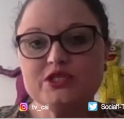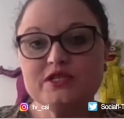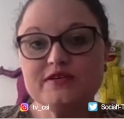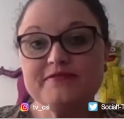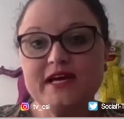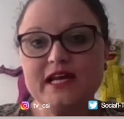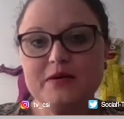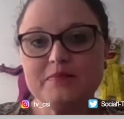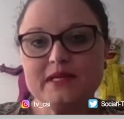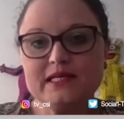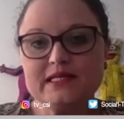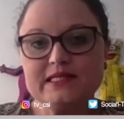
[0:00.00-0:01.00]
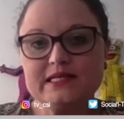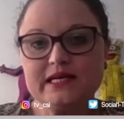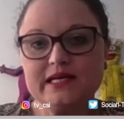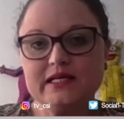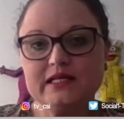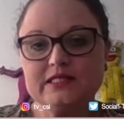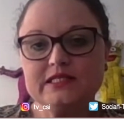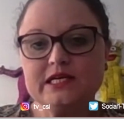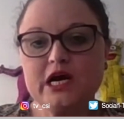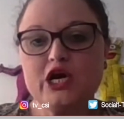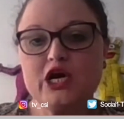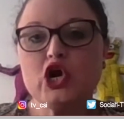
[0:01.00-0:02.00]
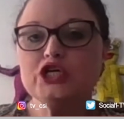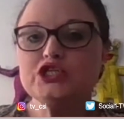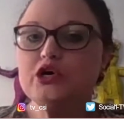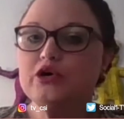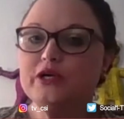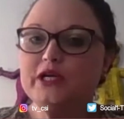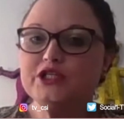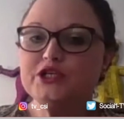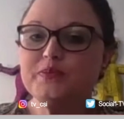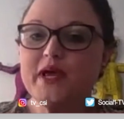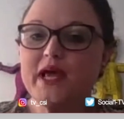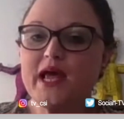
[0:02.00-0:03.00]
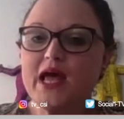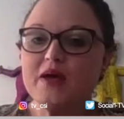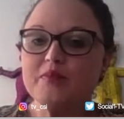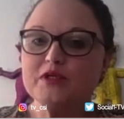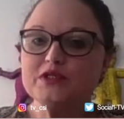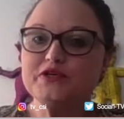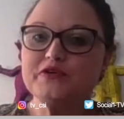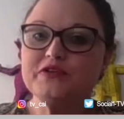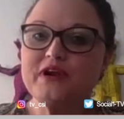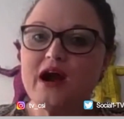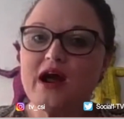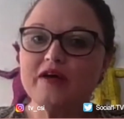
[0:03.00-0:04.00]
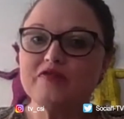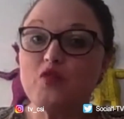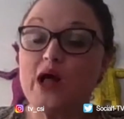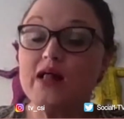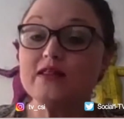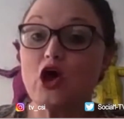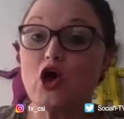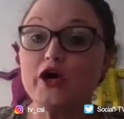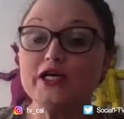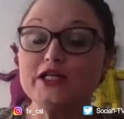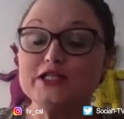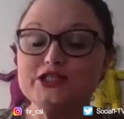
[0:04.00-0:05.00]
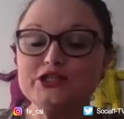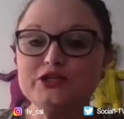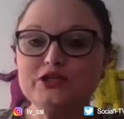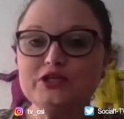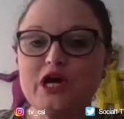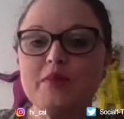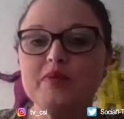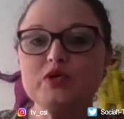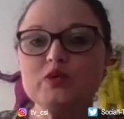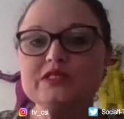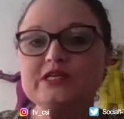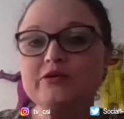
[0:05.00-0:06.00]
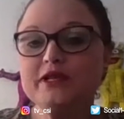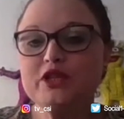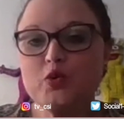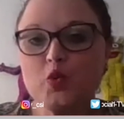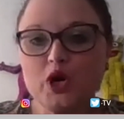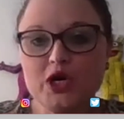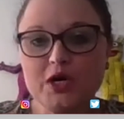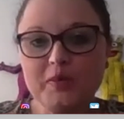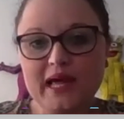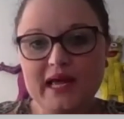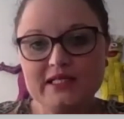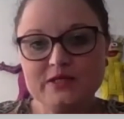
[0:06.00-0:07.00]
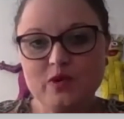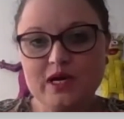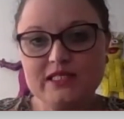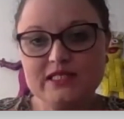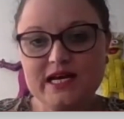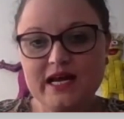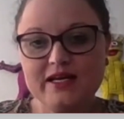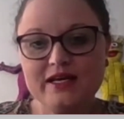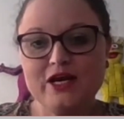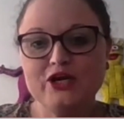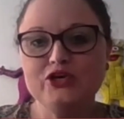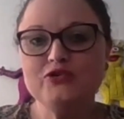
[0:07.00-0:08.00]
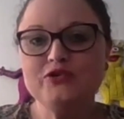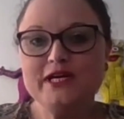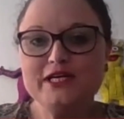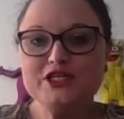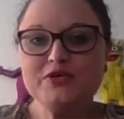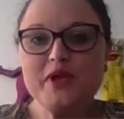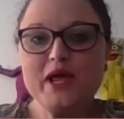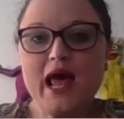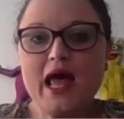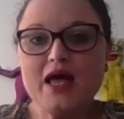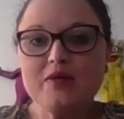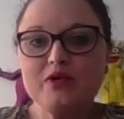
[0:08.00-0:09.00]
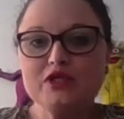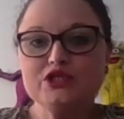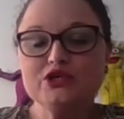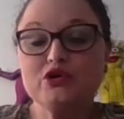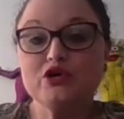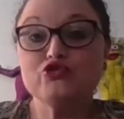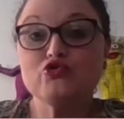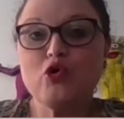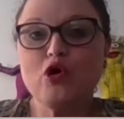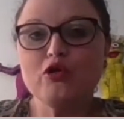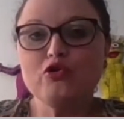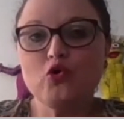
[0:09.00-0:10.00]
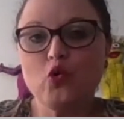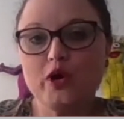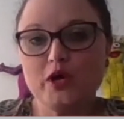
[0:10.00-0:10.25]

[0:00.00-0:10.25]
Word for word: to develop their skills, not only to be able to thrive while they are in school, but also in the workplace one day. You need to be able to control your